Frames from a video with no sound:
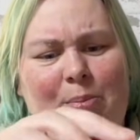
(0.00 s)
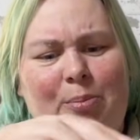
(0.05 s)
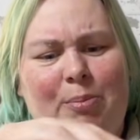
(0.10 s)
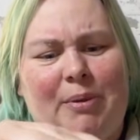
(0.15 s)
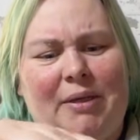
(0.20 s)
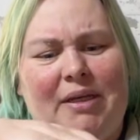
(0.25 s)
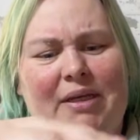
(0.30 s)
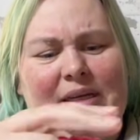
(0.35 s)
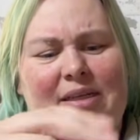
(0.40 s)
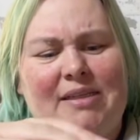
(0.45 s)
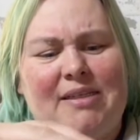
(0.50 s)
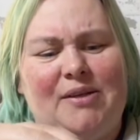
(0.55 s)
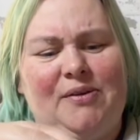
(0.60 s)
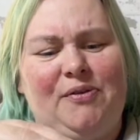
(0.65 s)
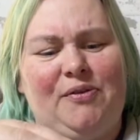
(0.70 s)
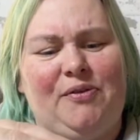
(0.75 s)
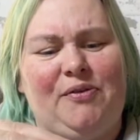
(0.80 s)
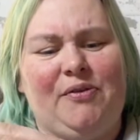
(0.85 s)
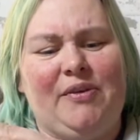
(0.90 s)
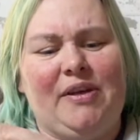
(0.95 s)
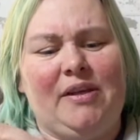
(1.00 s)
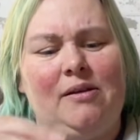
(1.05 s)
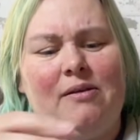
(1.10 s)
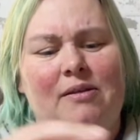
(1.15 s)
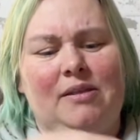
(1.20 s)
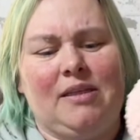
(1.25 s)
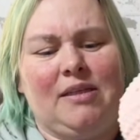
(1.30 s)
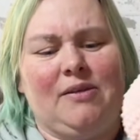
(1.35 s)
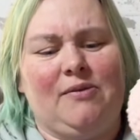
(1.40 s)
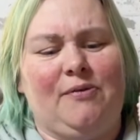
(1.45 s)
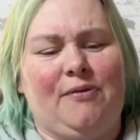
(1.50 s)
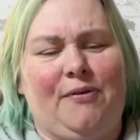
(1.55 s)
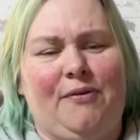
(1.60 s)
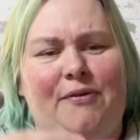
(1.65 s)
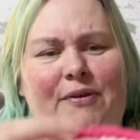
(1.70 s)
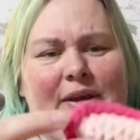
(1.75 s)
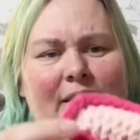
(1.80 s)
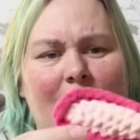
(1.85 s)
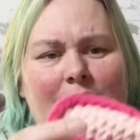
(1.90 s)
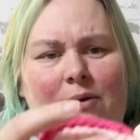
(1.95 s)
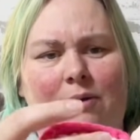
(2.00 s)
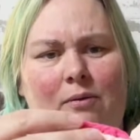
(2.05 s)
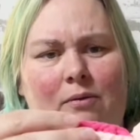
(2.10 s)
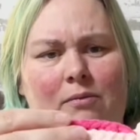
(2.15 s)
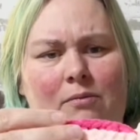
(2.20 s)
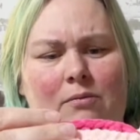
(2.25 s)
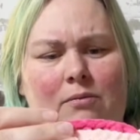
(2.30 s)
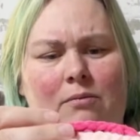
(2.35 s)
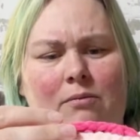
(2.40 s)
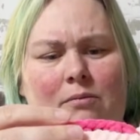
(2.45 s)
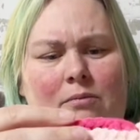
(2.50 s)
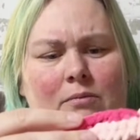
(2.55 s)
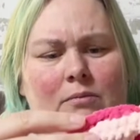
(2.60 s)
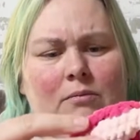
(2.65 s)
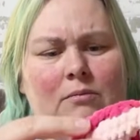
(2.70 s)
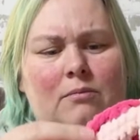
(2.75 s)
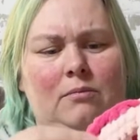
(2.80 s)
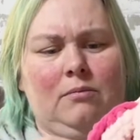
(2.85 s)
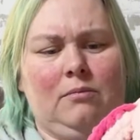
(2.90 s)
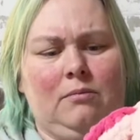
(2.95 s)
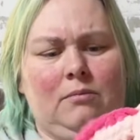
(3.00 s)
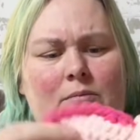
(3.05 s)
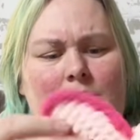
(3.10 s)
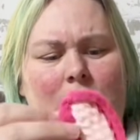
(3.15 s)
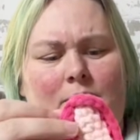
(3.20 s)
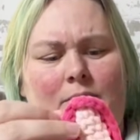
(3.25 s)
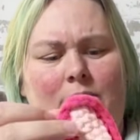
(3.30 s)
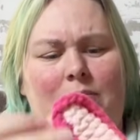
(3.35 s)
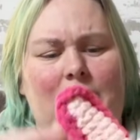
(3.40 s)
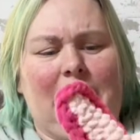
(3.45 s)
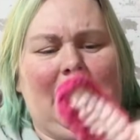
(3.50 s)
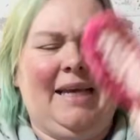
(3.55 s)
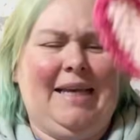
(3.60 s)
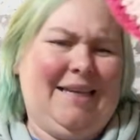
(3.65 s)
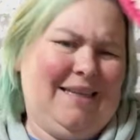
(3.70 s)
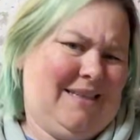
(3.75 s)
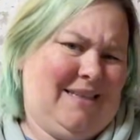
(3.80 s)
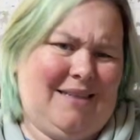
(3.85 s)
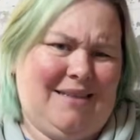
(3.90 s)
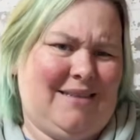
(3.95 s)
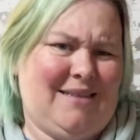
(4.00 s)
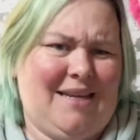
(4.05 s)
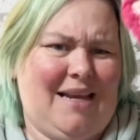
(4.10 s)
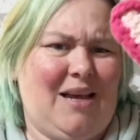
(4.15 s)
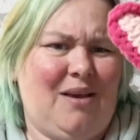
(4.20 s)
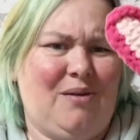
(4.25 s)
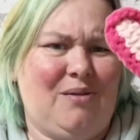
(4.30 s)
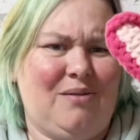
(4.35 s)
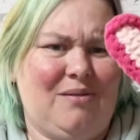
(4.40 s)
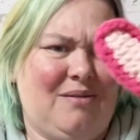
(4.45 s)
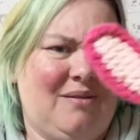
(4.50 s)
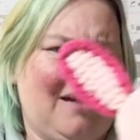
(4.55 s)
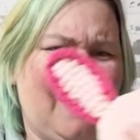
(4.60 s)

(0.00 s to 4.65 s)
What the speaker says: because it doesn't feel like it's its tail.